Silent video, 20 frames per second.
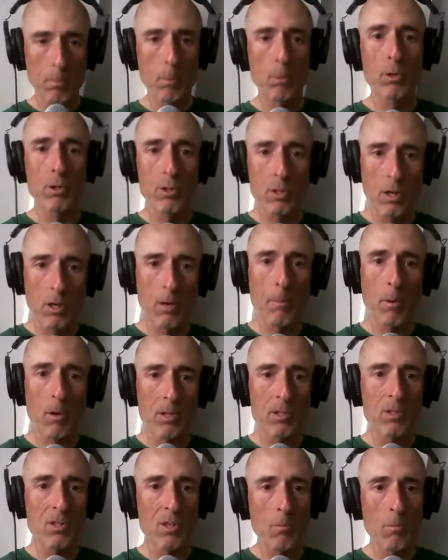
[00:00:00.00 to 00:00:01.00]
put
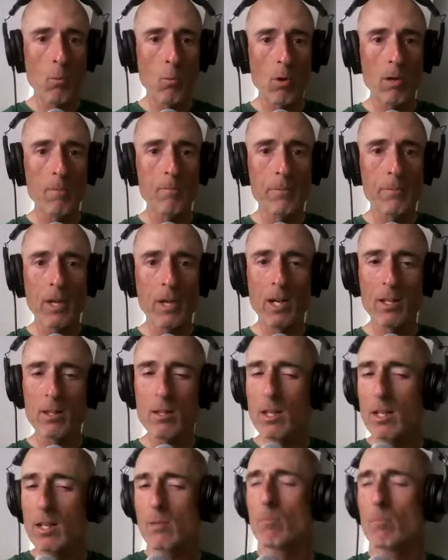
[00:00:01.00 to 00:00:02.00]
upon uh-huh. someone. Uh-huh. I
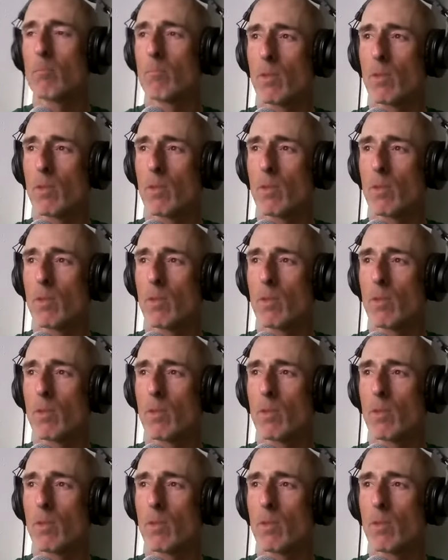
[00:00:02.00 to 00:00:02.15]
think,